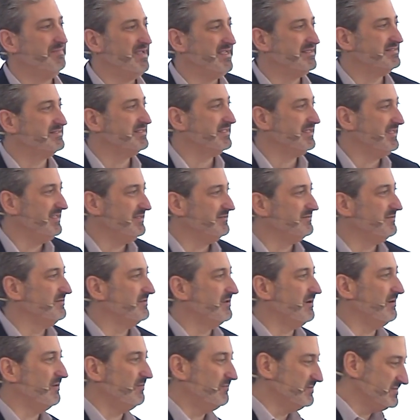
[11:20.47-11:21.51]
makes the Kindle
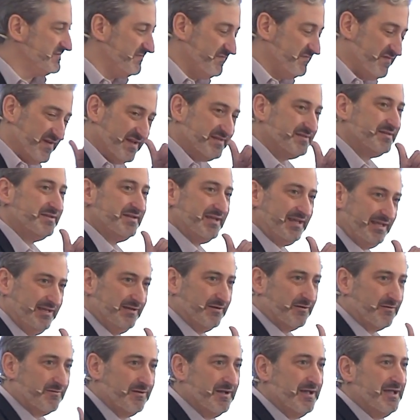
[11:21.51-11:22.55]
go was invented
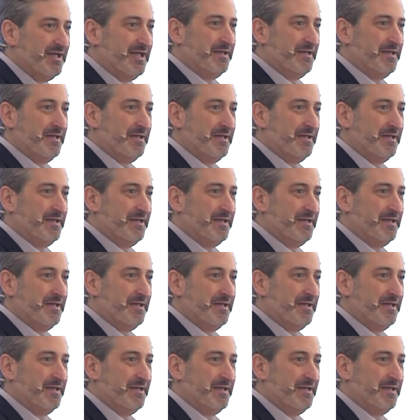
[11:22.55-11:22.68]
here